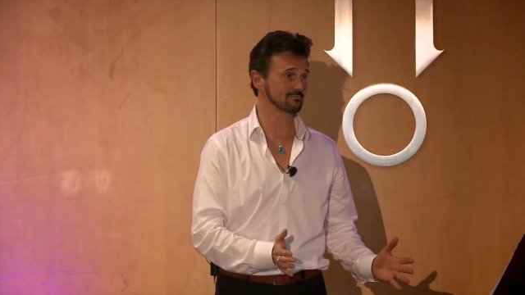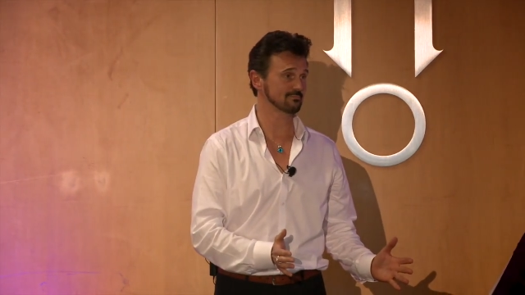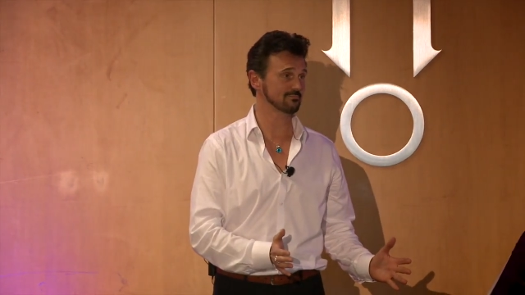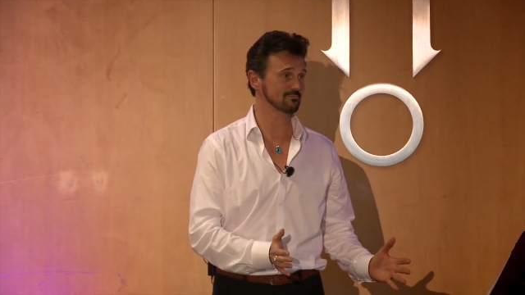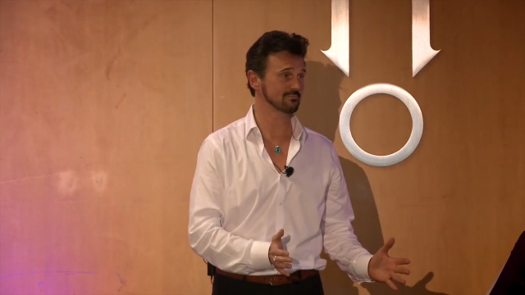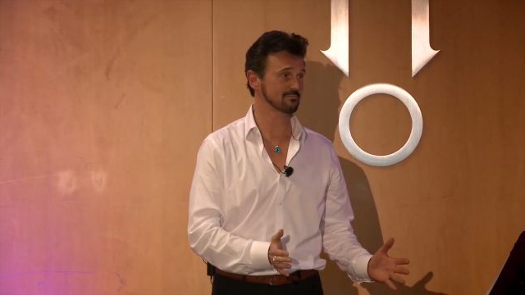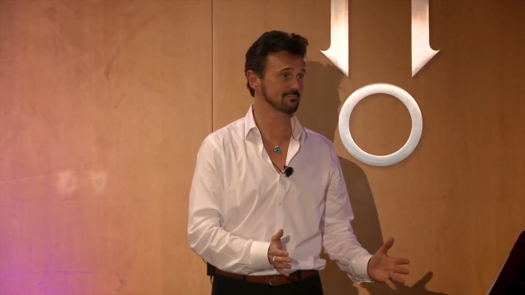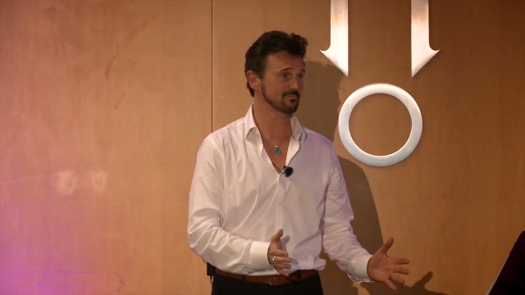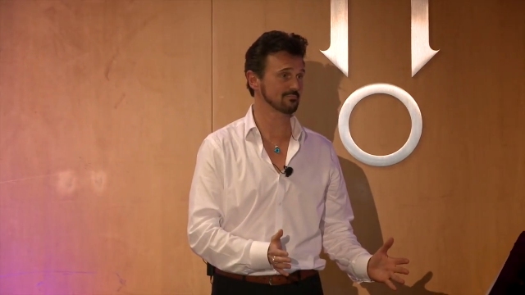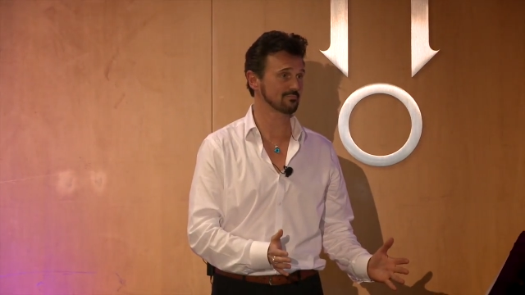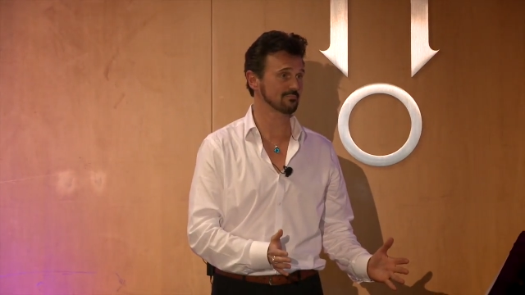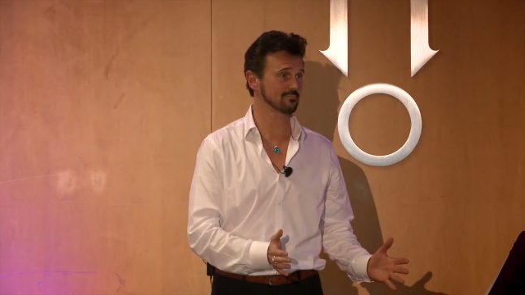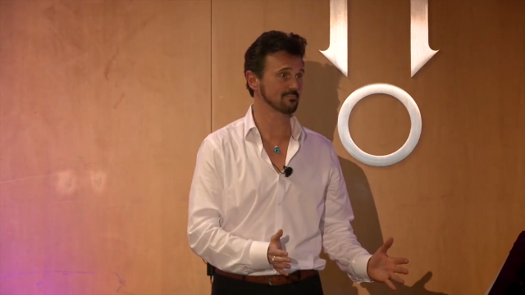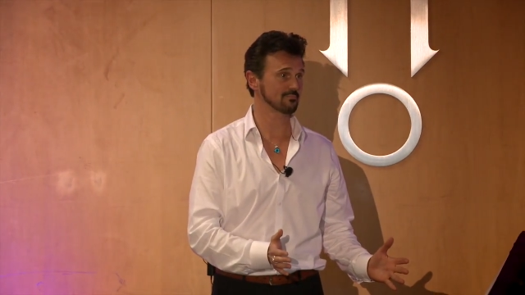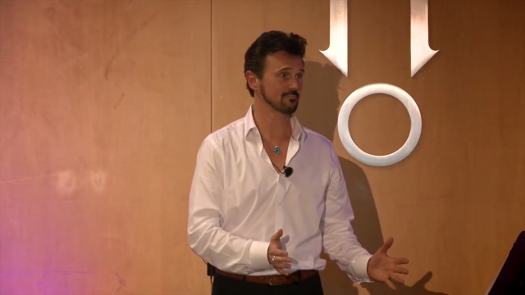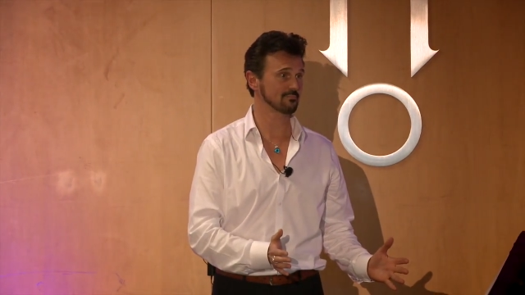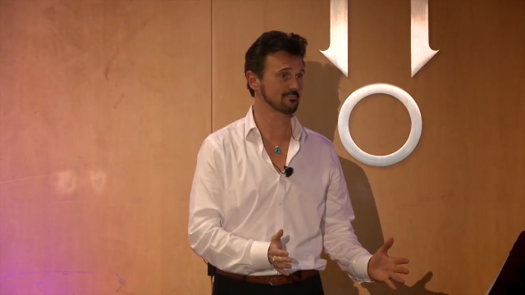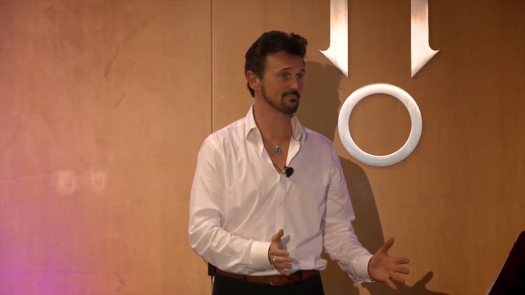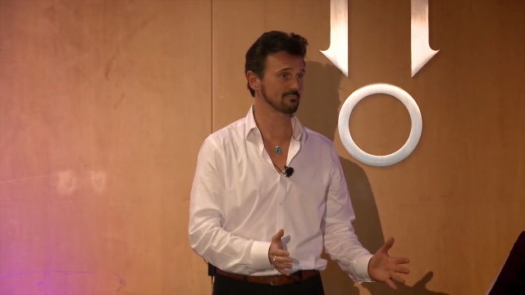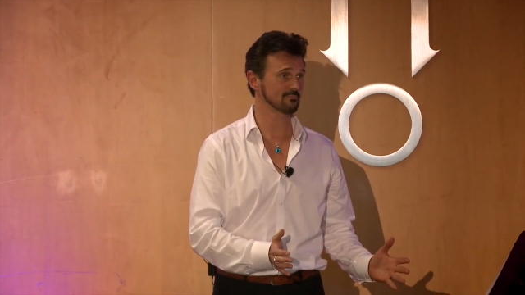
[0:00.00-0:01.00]

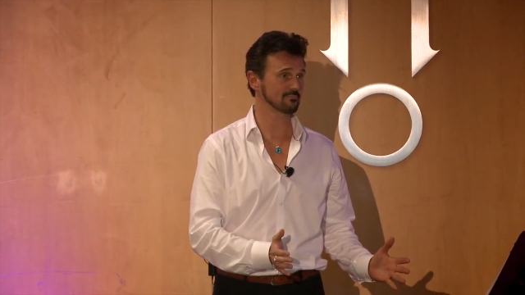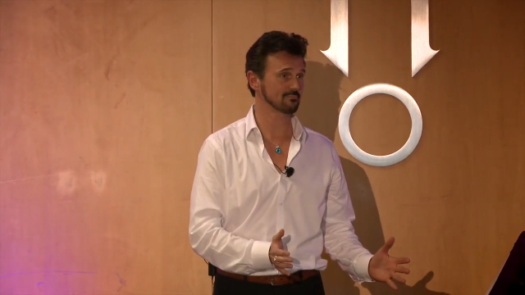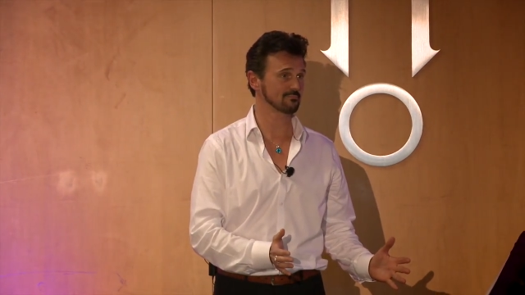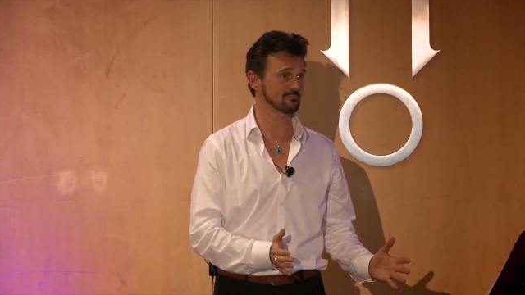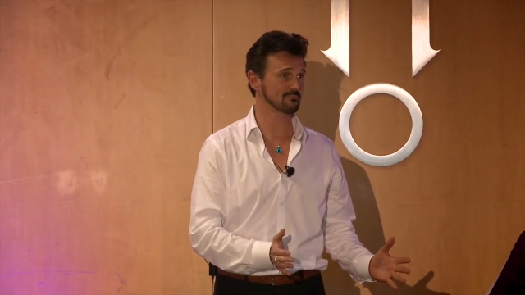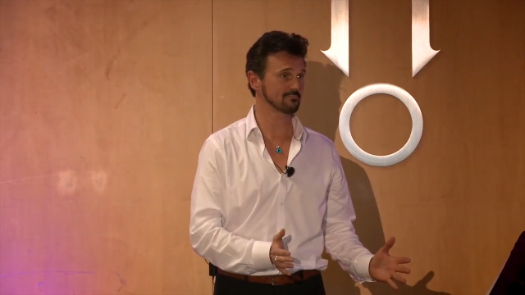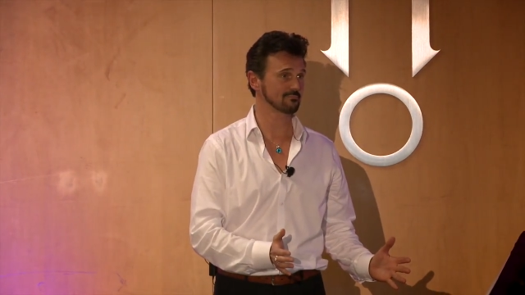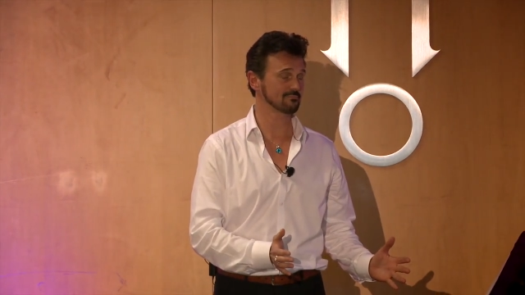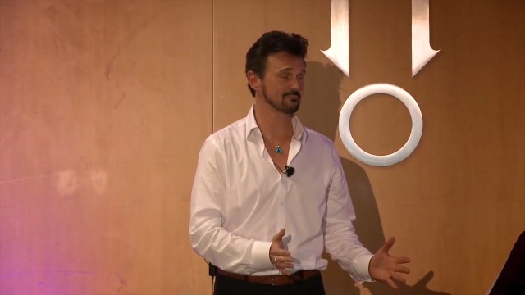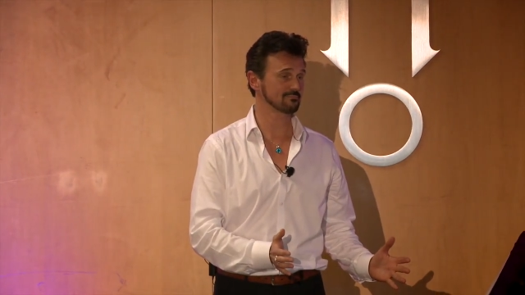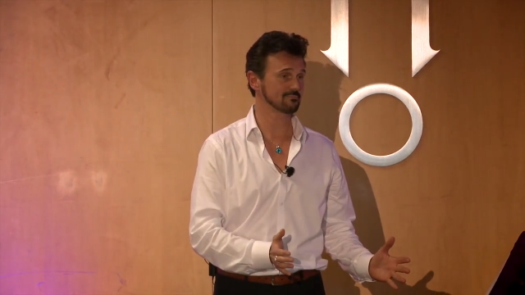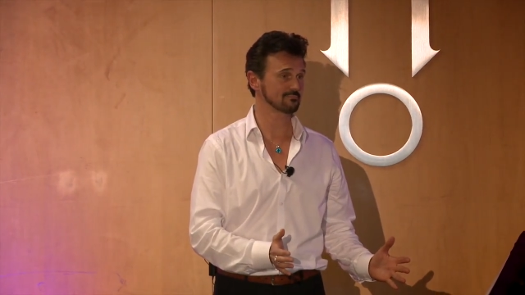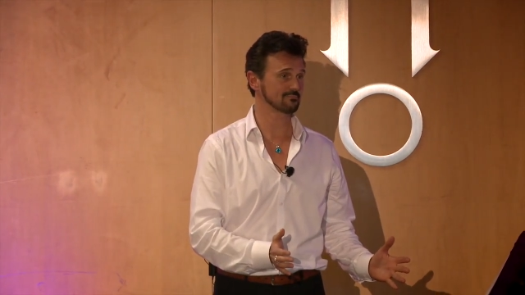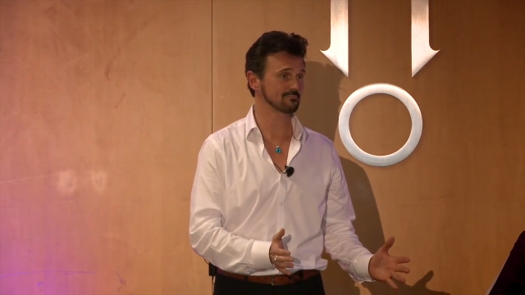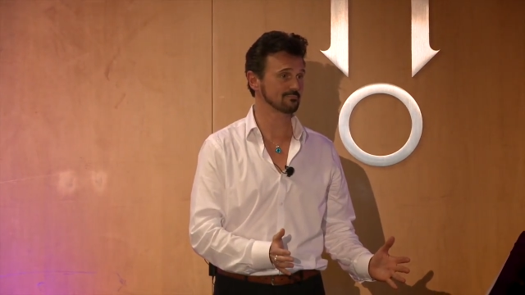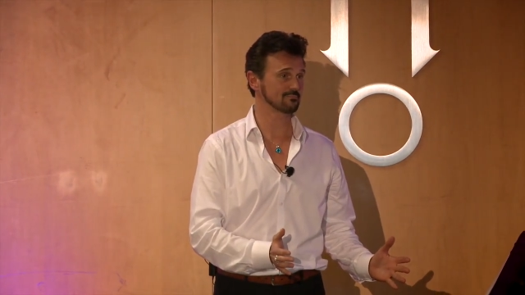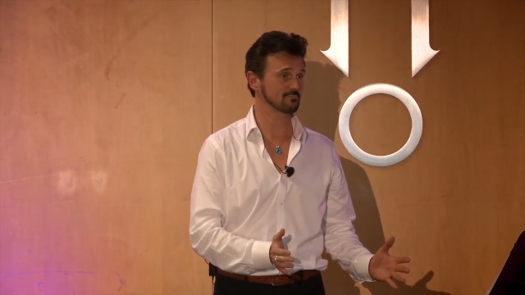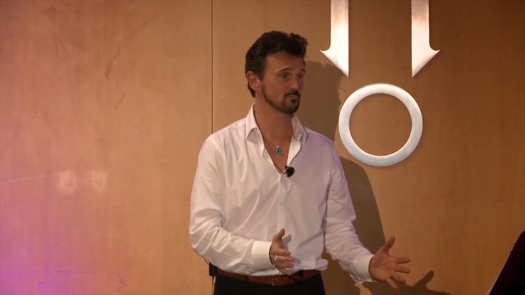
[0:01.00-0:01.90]
(silence)